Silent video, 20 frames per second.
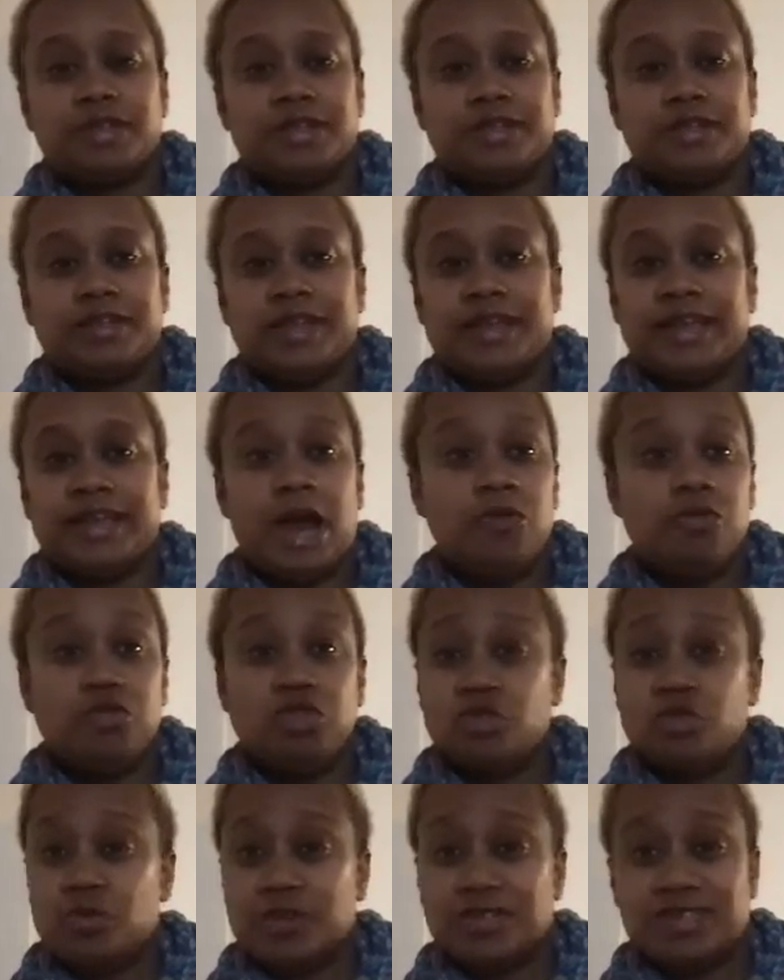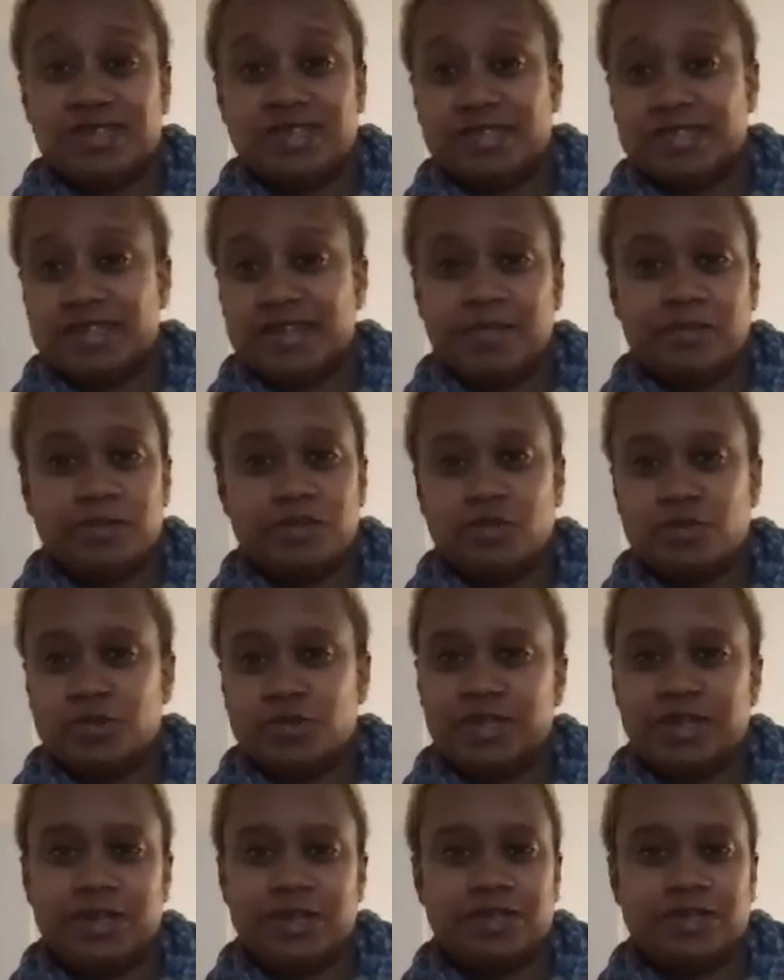like outsource this. And
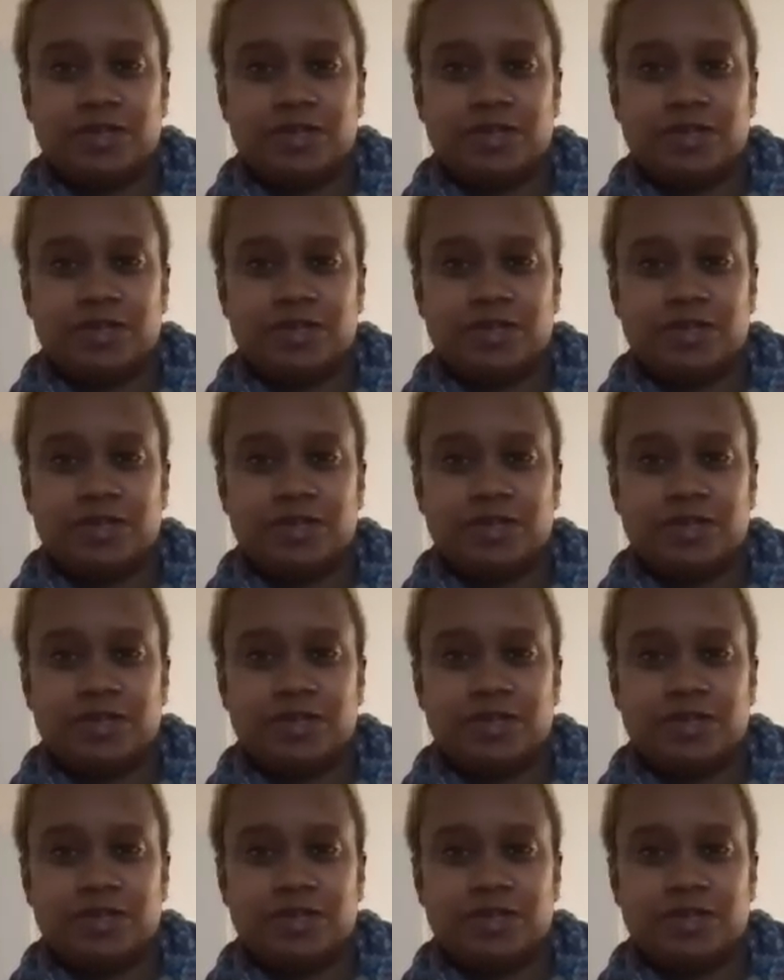outsourcing is a